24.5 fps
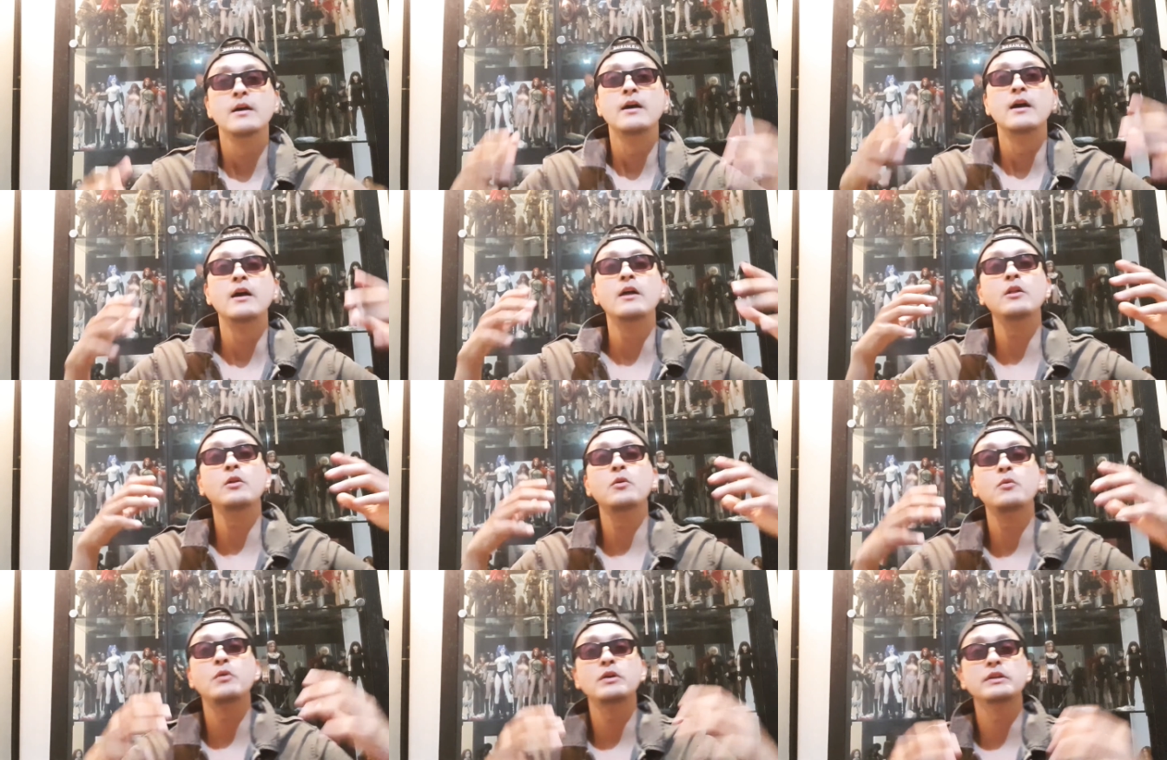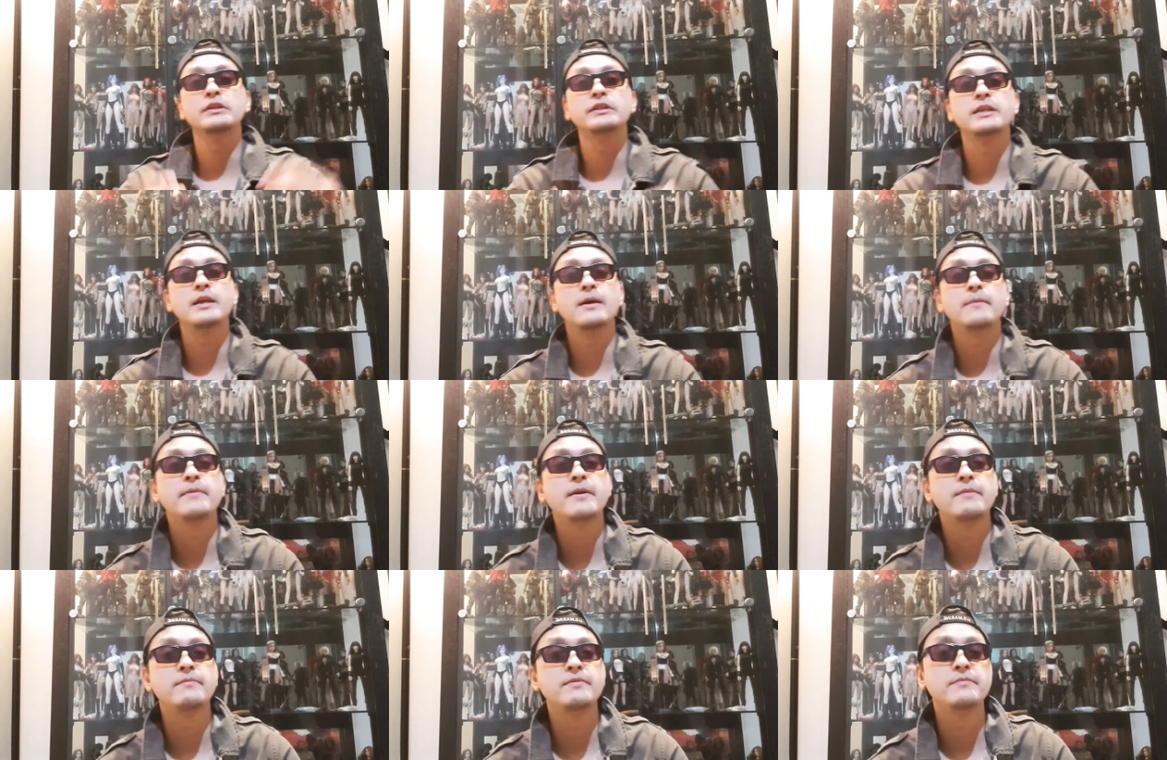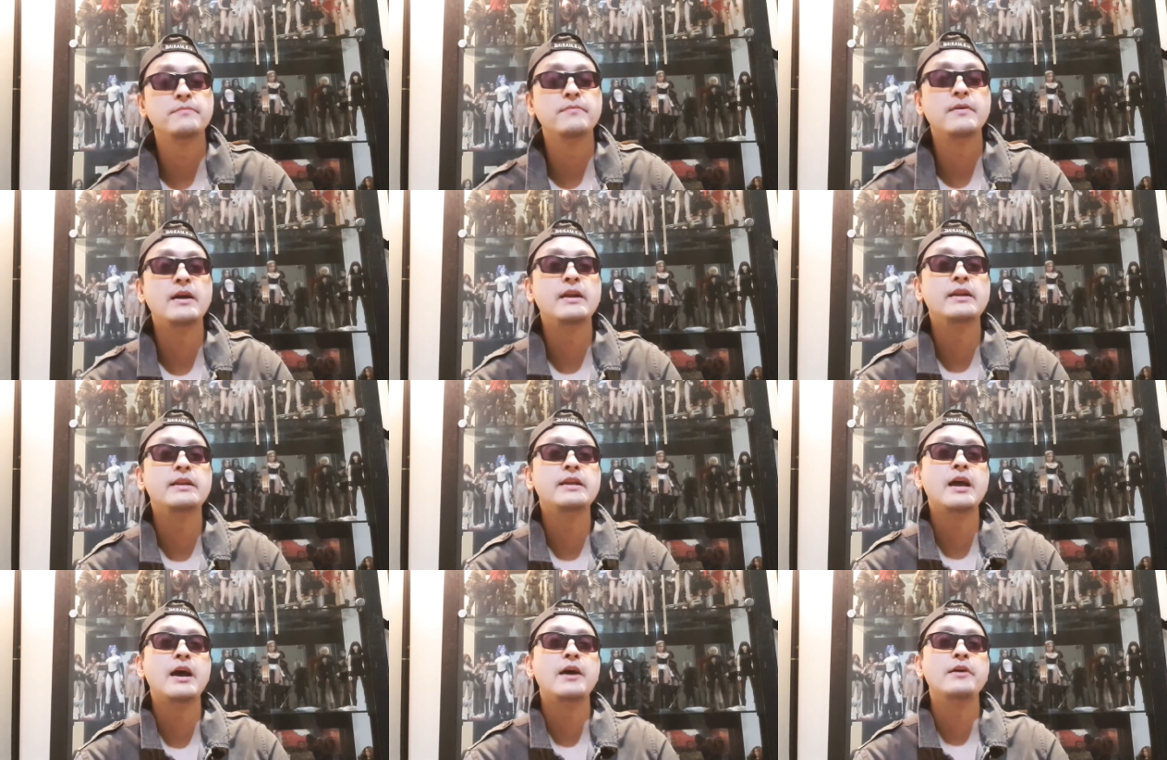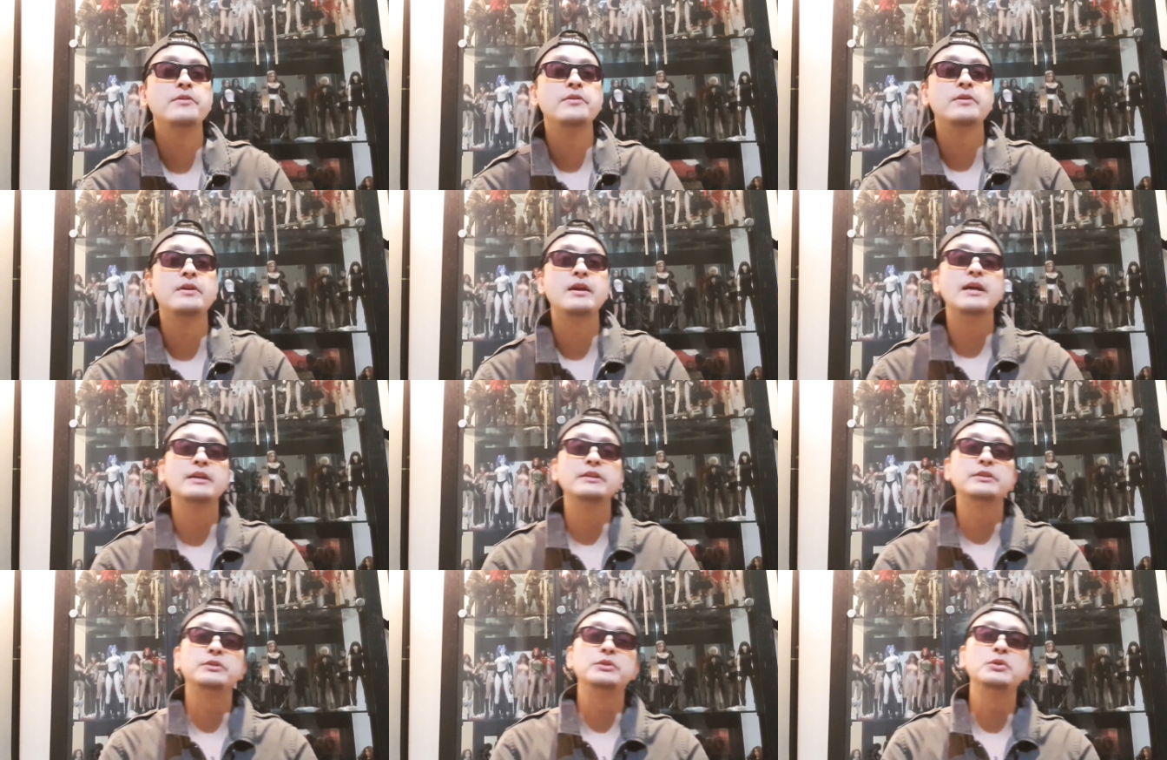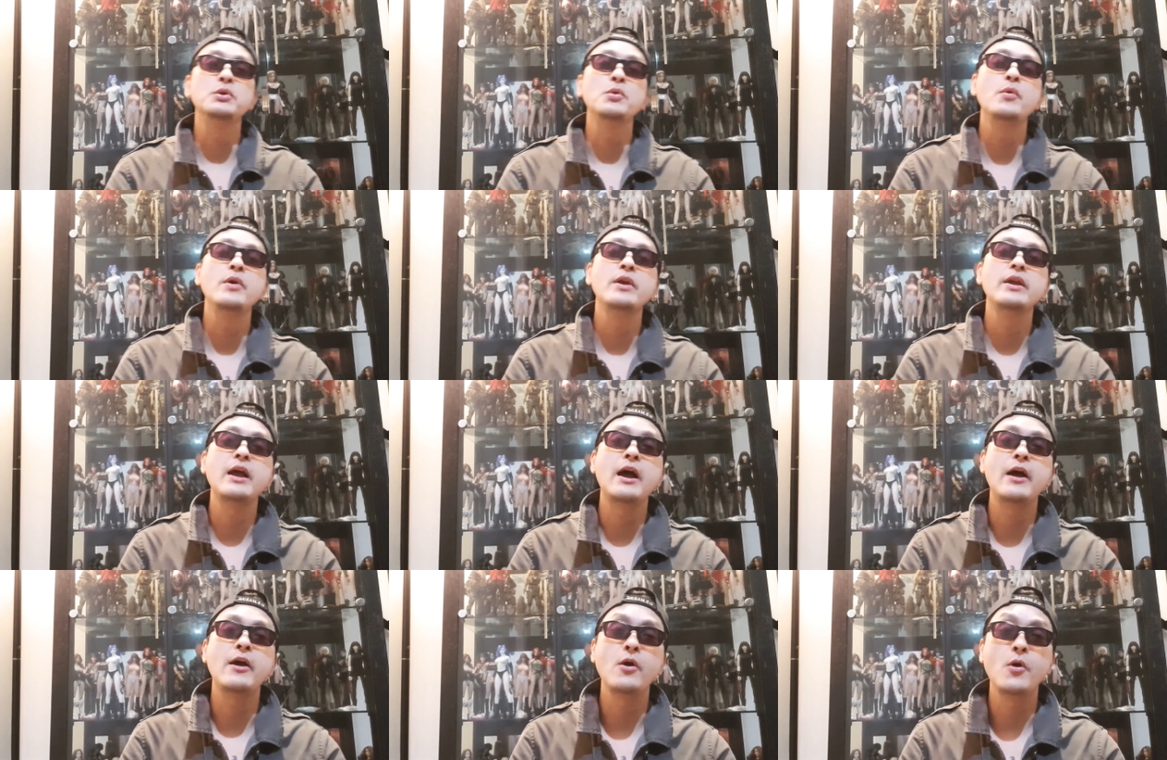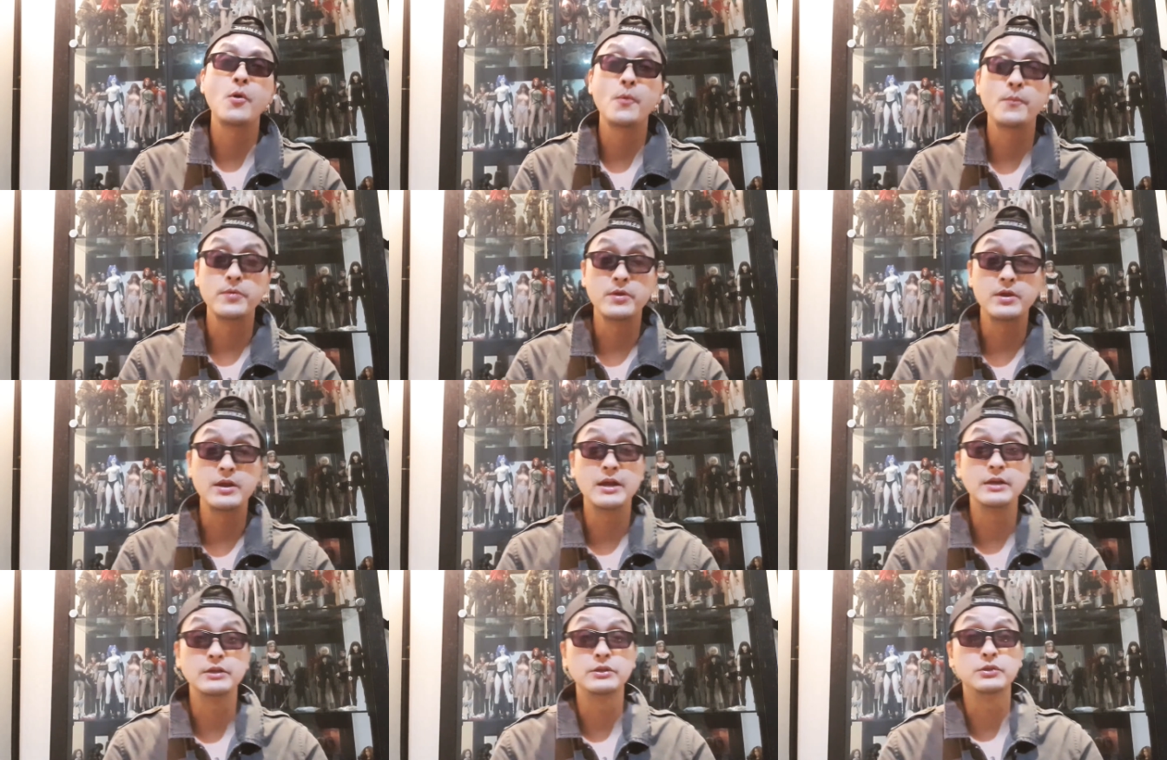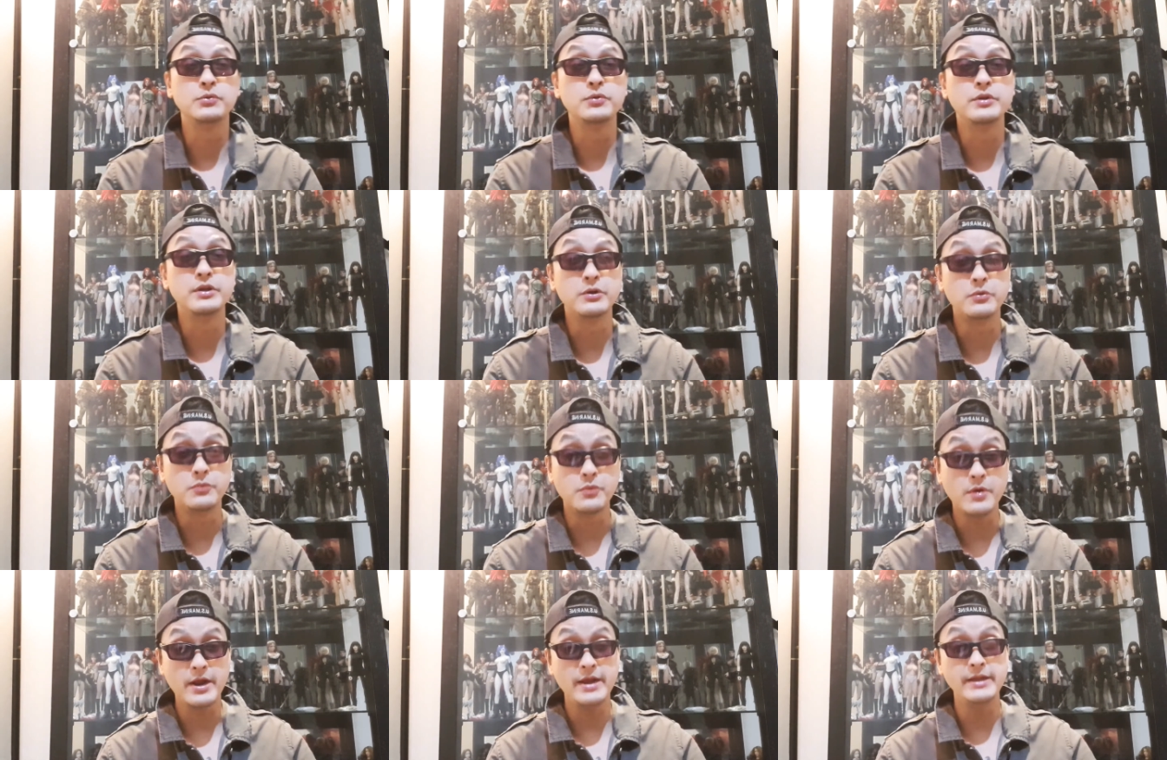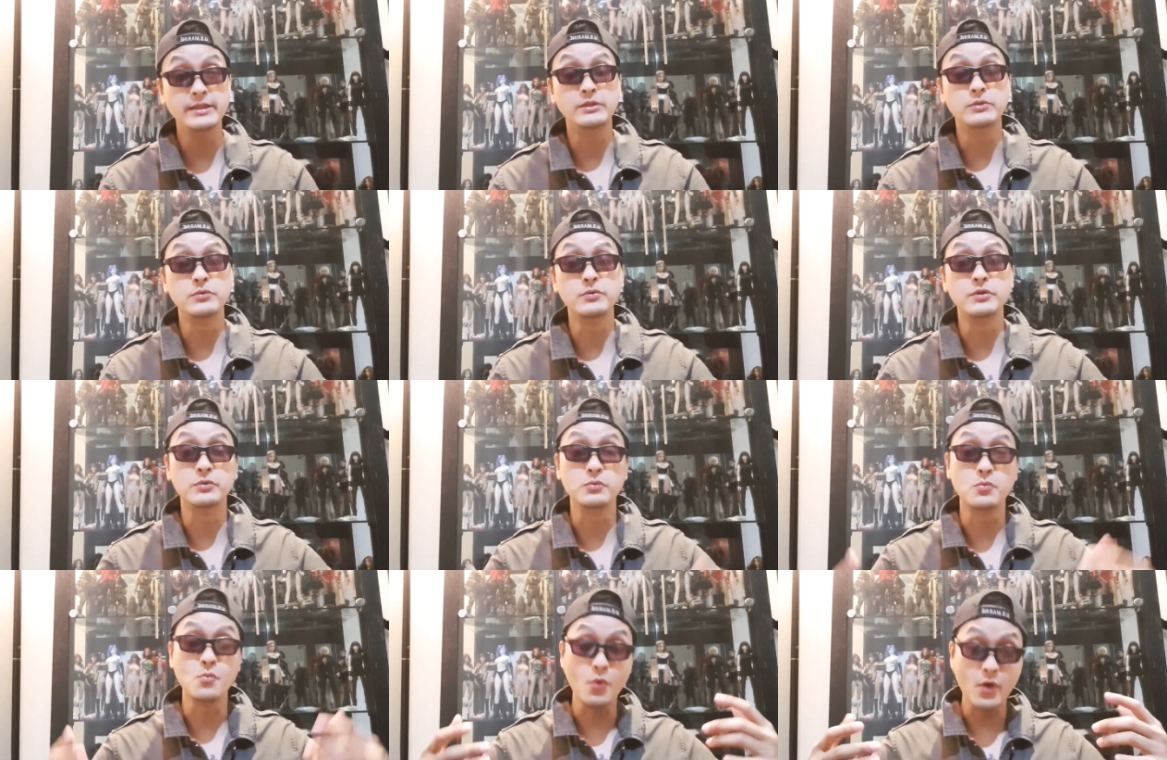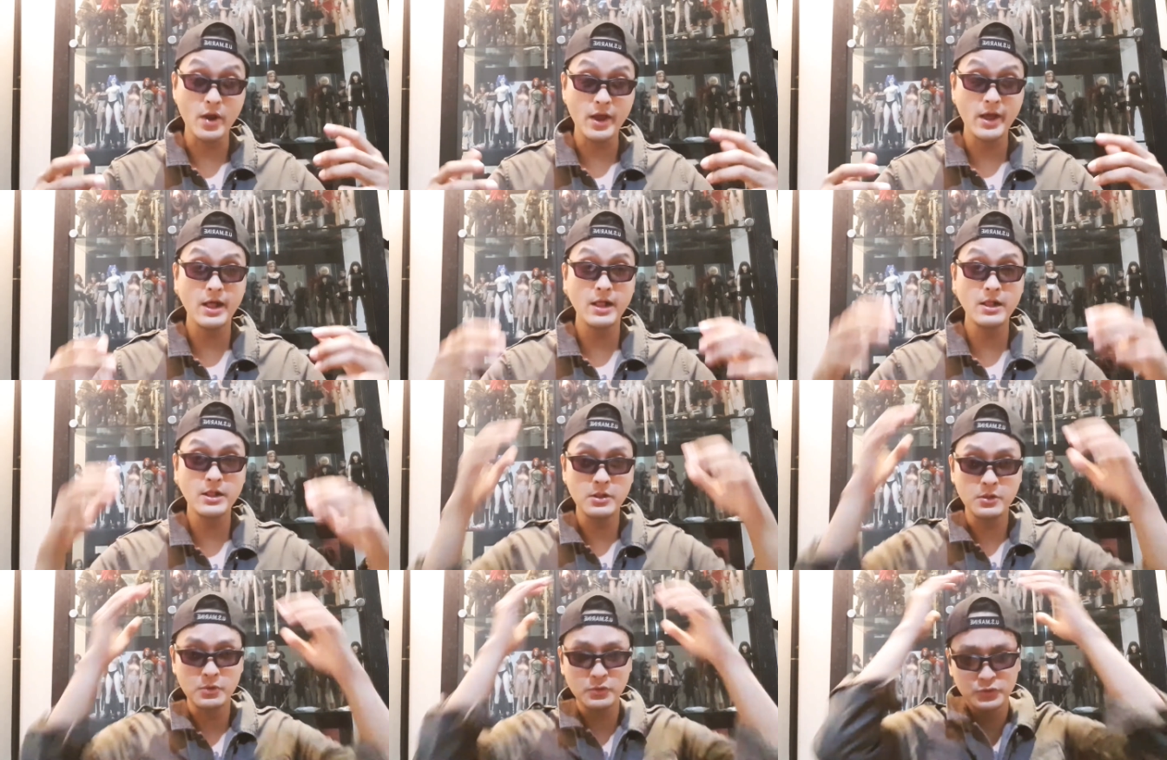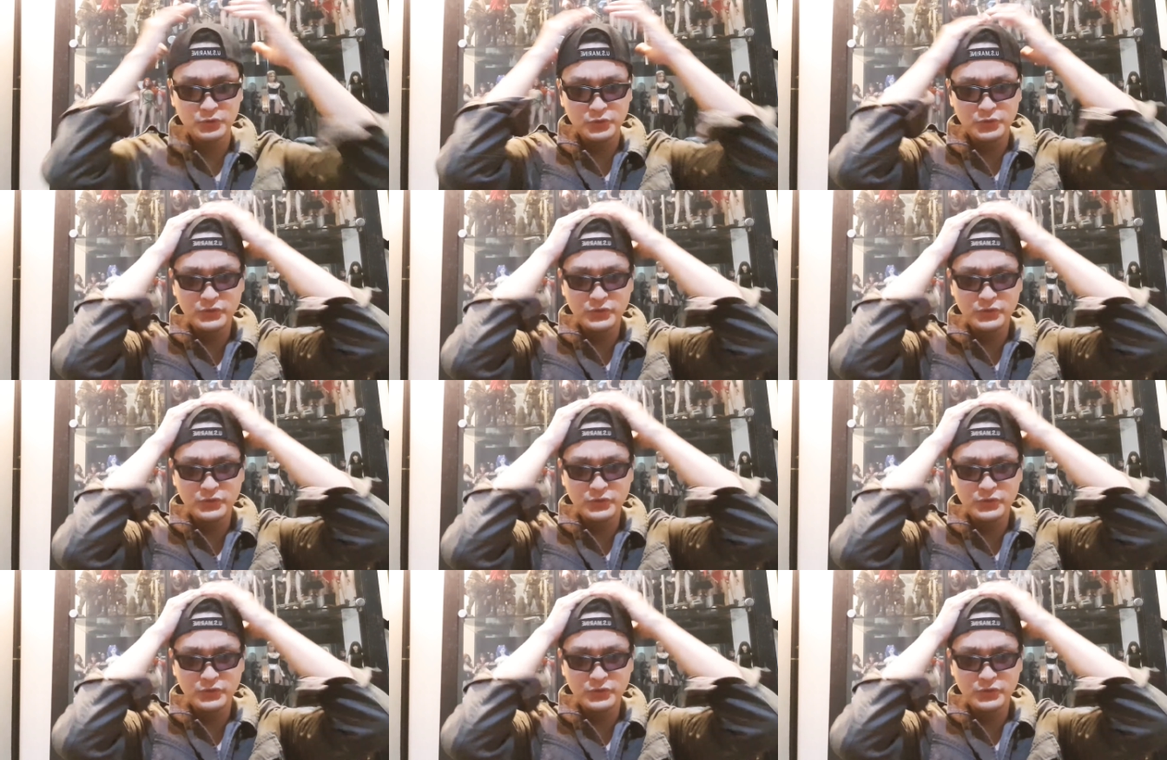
Hello, what's up everybody? How you guys doing? I hope you guys doing great, doing well.